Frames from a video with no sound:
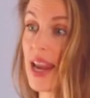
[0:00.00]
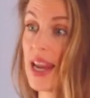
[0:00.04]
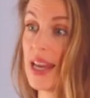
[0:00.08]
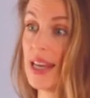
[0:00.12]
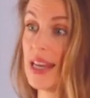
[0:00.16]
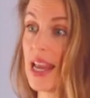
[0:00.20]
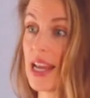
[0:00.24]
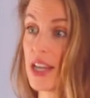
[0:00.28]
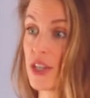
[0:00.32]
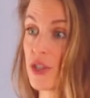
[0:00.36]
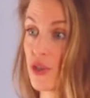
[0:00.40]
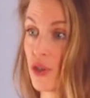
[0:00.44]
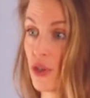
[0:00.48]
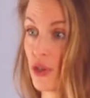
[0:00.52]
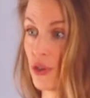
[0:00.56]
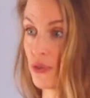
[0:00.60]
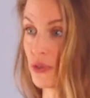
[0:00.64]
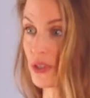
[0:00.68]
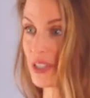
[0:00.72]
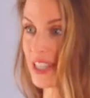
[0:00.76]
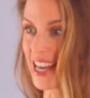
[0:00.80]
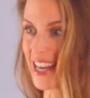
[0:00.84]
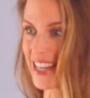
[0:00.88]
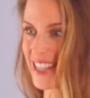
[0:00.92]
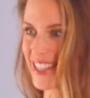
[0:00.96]
in
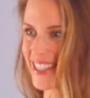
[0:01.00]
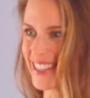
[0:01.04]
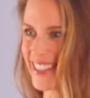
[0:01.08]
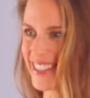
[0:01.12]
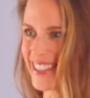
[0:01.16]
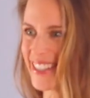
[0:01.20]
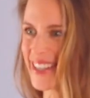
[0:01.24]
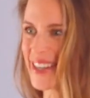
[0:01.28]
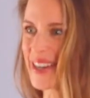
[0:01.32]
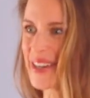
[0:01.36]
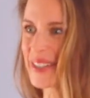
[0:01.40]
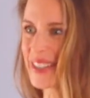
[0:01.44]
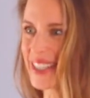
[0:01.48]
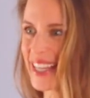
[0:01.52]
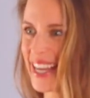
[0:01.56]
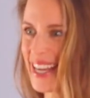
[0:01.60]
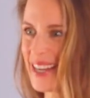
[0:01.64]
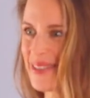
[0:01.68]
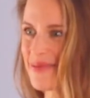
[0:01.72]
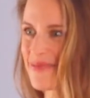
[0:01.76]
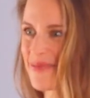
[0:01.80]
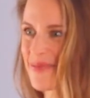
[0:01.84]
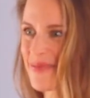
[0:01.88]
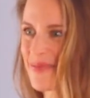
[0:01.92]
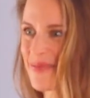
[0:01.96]
external rotation,
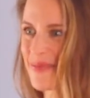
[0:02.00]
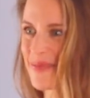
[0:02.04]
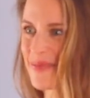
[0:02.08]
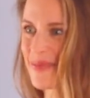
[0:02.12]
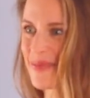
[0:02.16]
okay?